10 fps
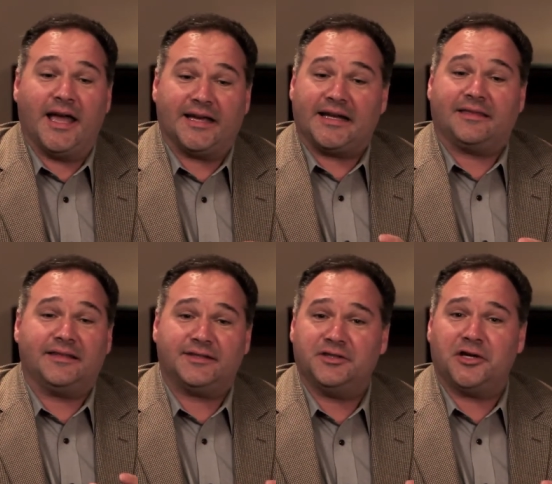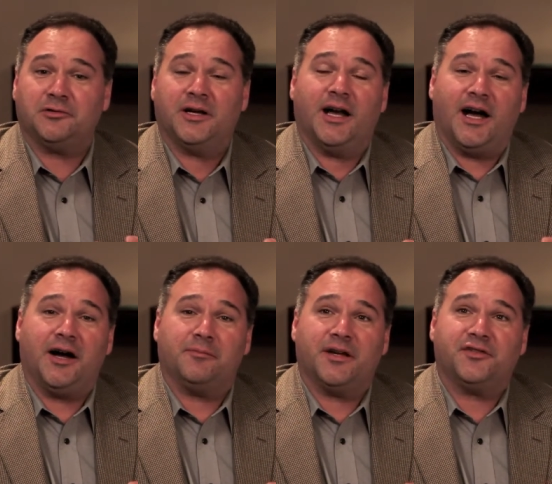And I think, you know,
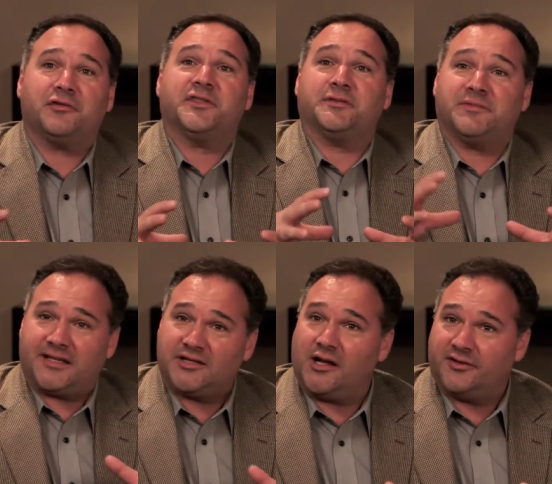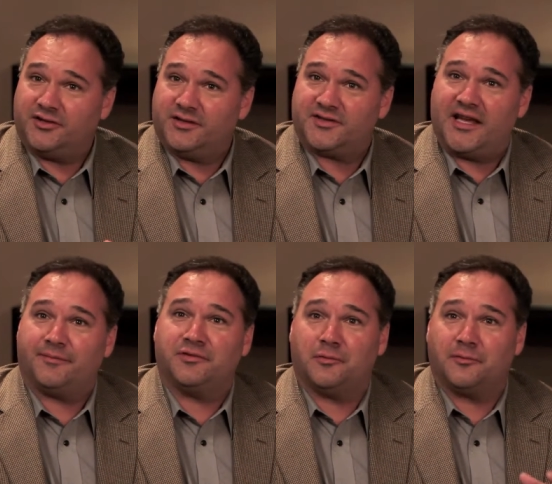um, there is some technology that's
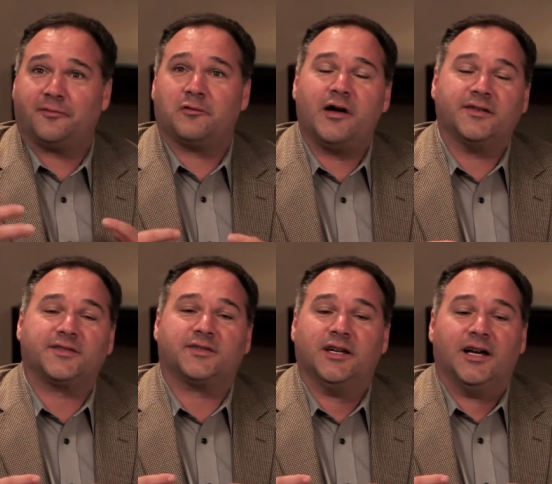happened for us